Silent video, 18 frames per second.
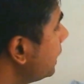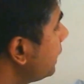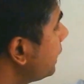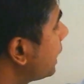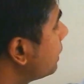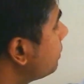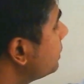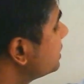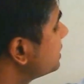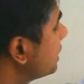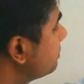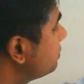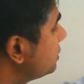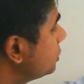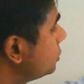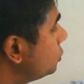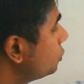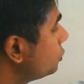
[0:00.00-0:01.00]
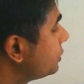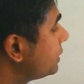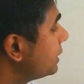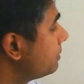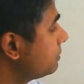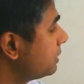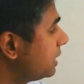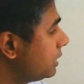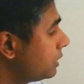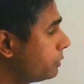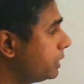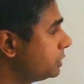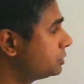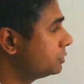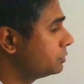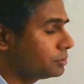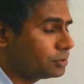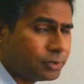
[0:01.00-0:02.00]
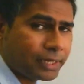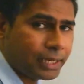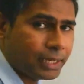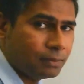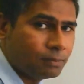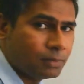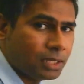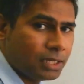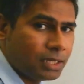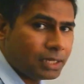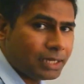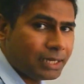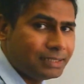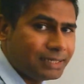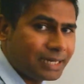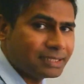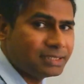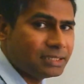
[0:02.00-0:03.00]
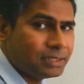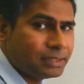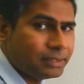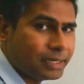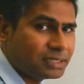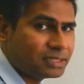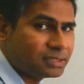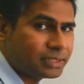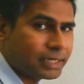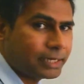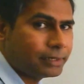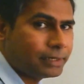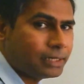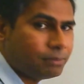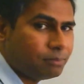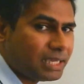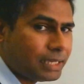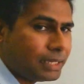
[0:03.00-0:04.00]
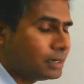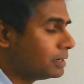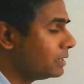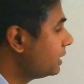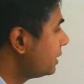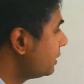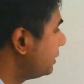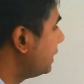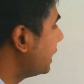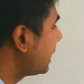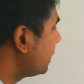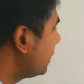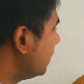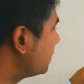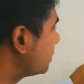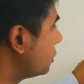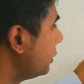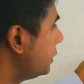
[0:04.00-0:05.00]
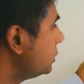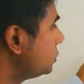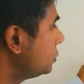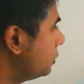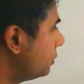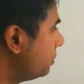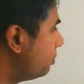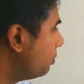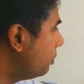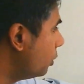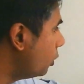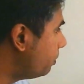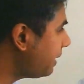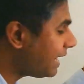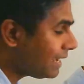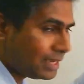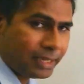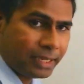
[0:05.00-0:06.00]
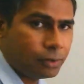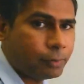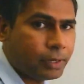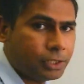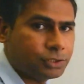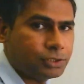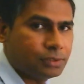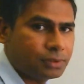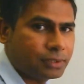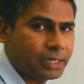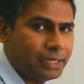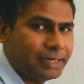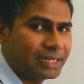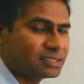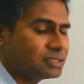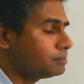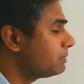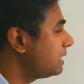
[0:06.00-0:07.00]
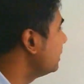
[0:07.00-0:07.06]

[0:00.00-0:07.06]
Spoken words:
and we substitute them in equation 3, it doesn't necessarily mean that it's going to obey equation 3. It doesn't mean